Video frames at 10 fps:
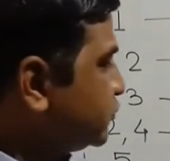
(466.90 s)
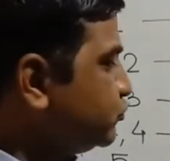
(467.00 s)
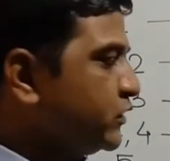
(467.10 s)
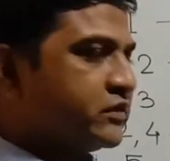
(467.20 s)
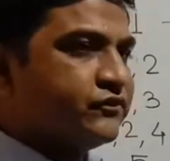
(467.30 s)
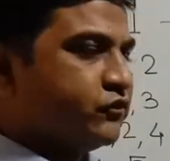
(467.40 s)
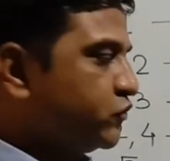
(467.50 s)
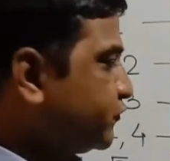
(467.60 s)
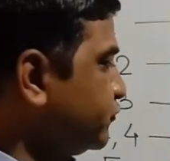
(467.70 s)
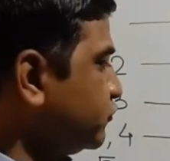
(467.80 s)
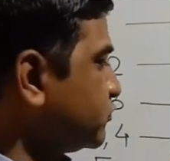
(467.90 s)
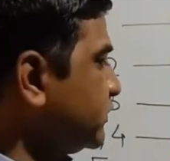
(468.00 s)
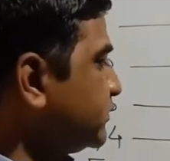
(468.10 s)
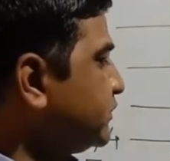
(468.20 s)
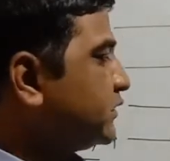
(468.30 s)
2 as 4, 4
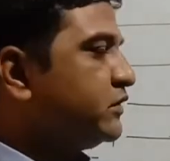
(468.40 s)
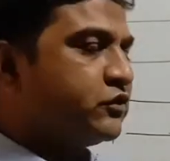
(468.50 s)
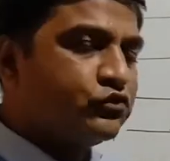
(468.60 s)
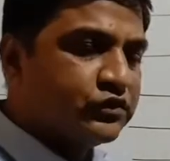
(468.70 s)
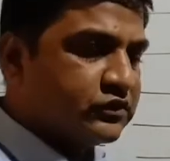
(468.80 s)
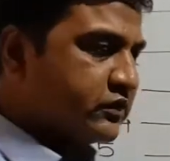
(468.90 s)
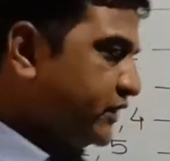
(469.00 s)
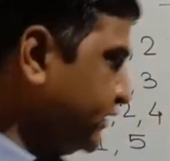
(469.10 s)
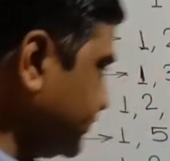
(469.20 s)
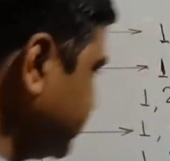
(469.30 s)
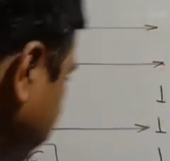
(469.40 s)
multiplied by 2 is 8.